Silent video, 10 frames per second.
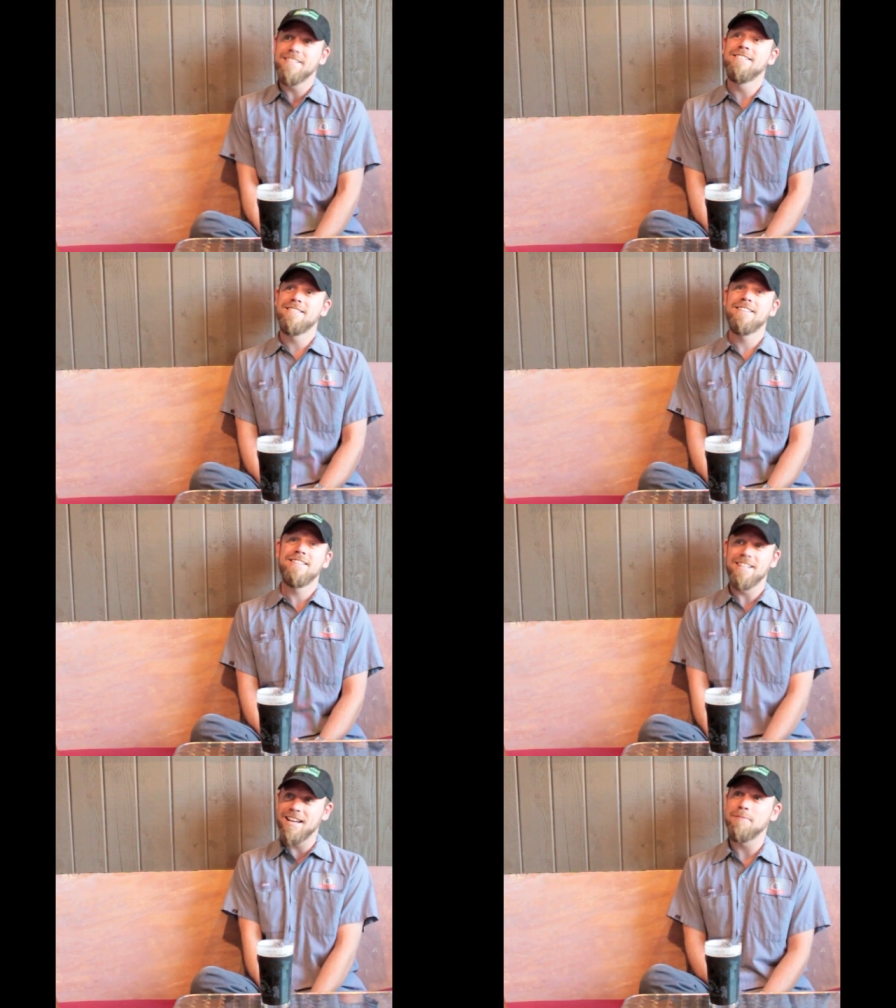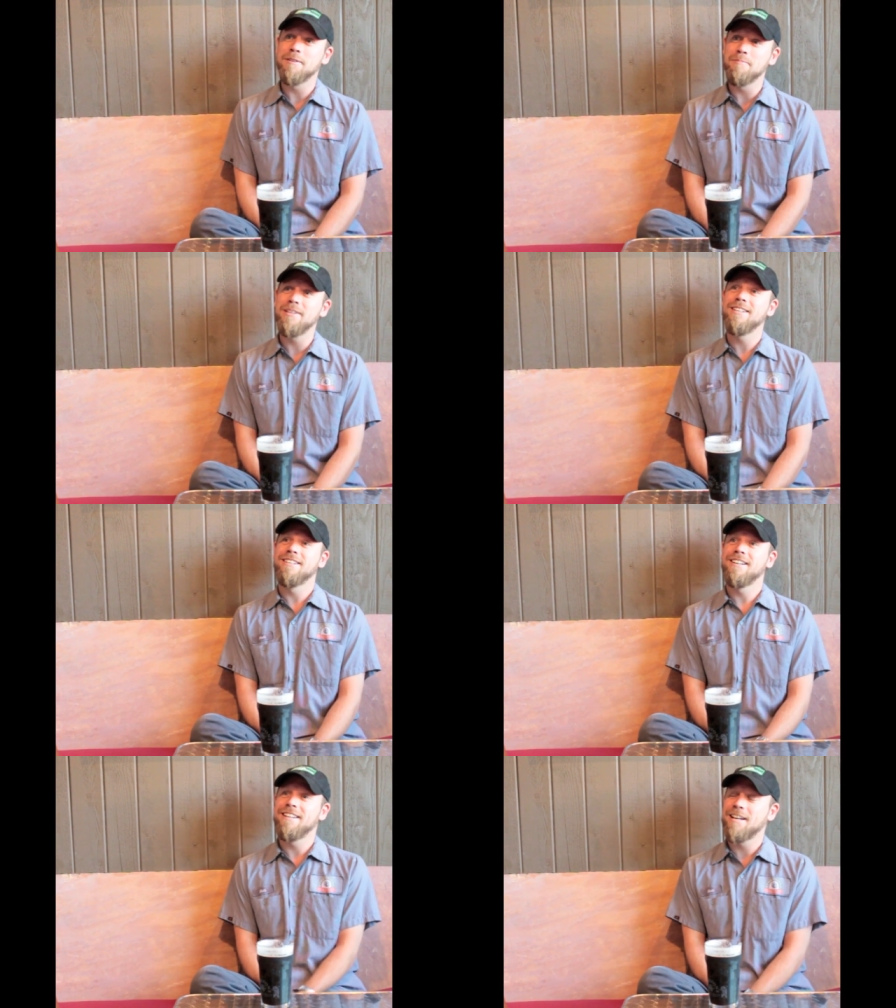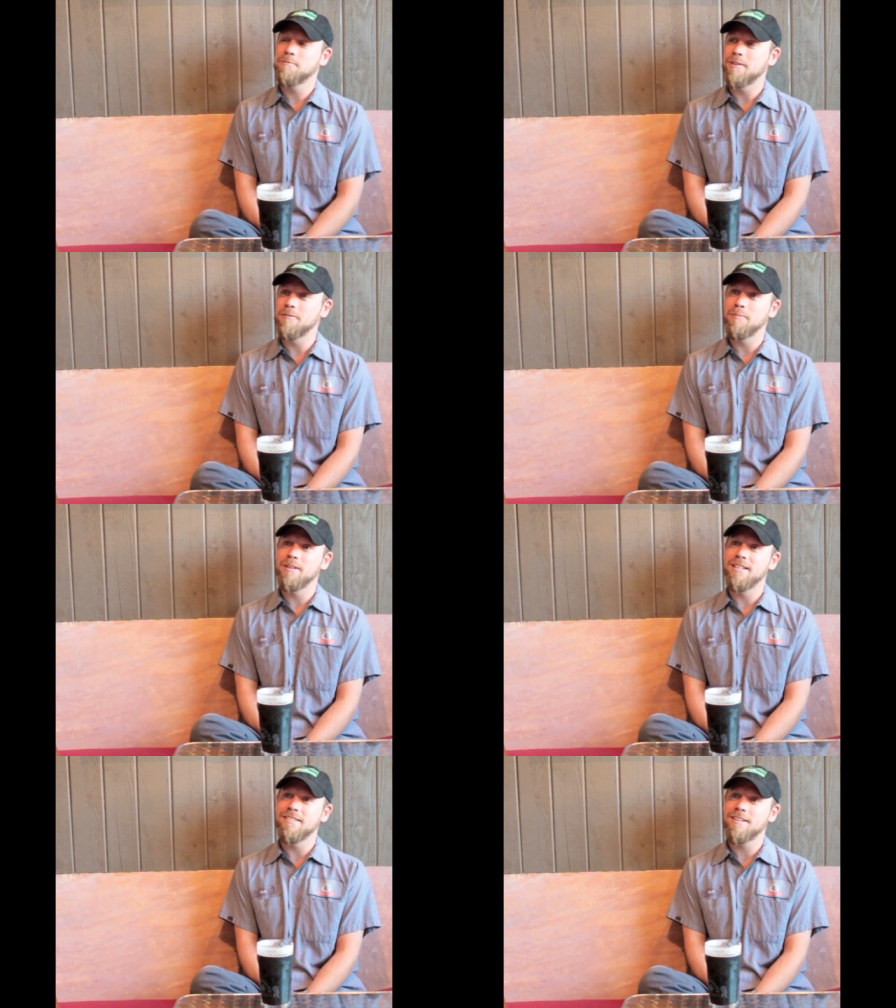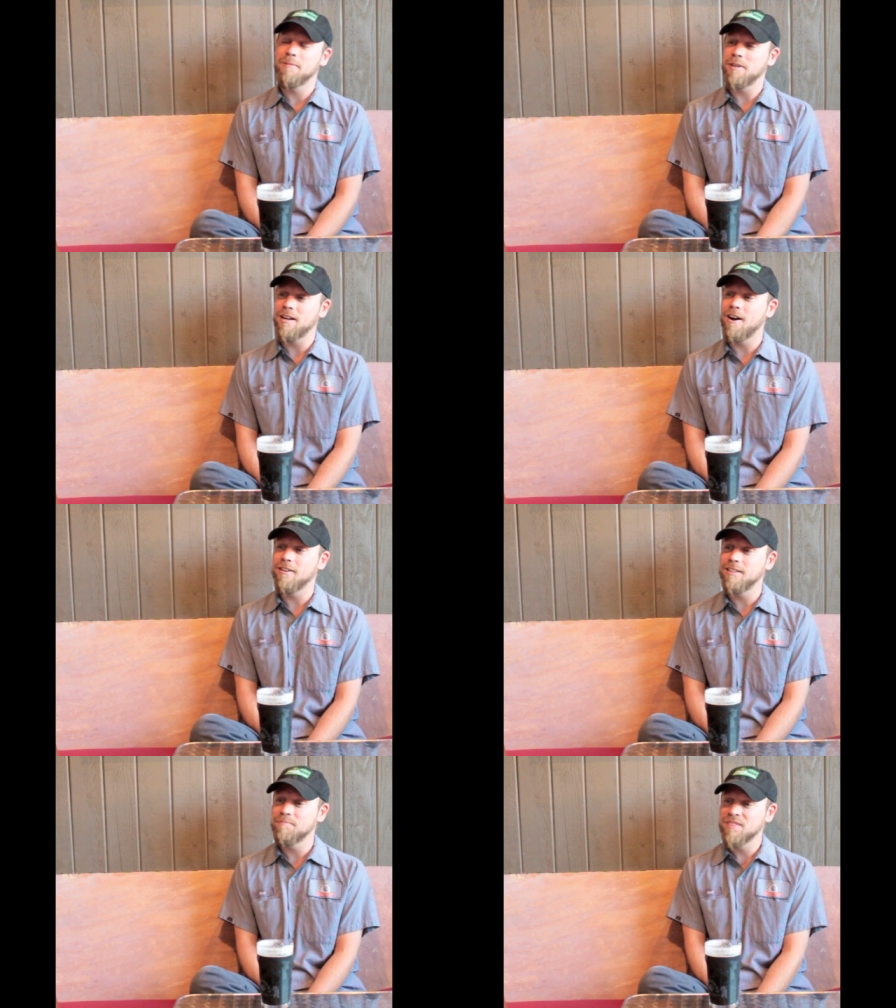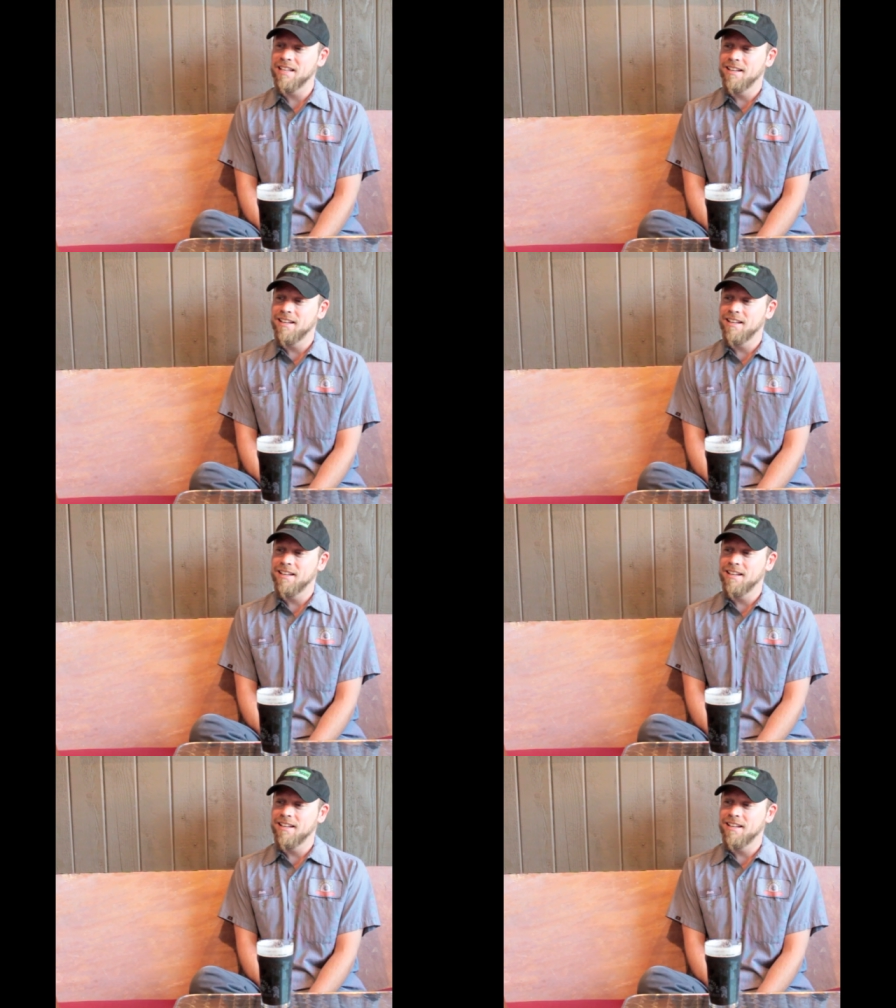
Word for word: is the name of the beer, and that's what everybody has come to call it.